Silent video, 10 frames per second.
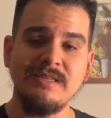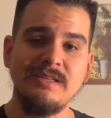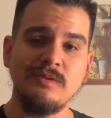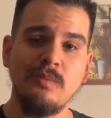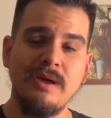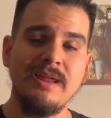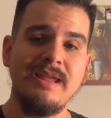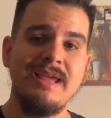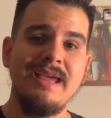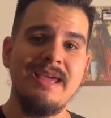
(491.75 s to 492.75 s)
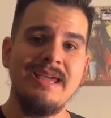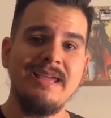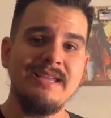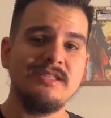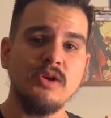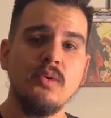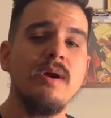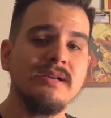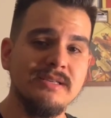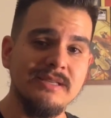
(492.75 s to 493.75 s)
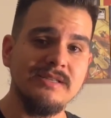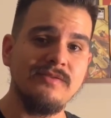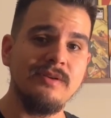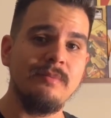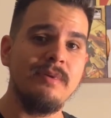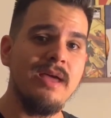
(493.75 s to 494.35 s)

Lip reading: is what is the crux of this film,